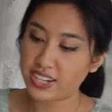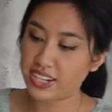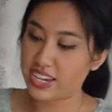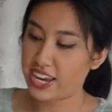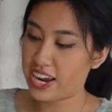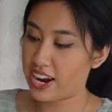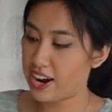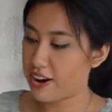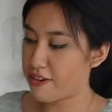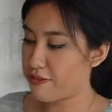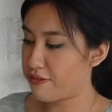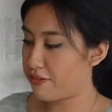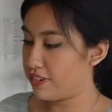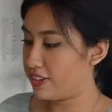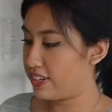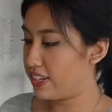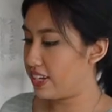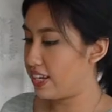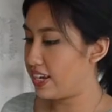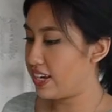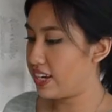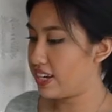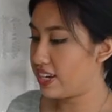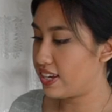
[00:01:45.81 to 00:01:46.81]
to
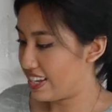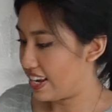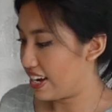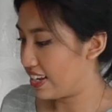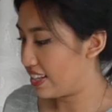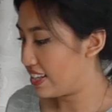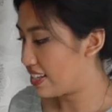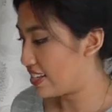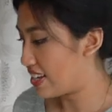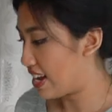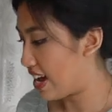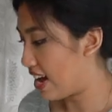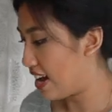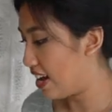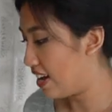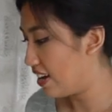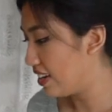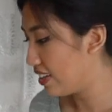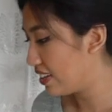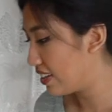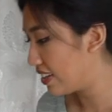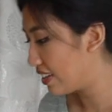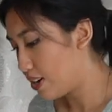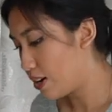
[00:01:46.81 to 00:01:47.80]
carefully take this
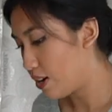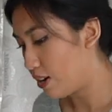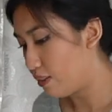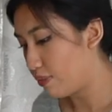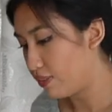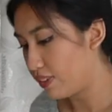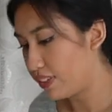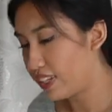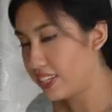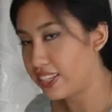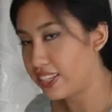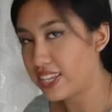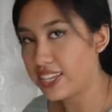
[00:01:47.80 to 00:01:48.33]
out. Hopefully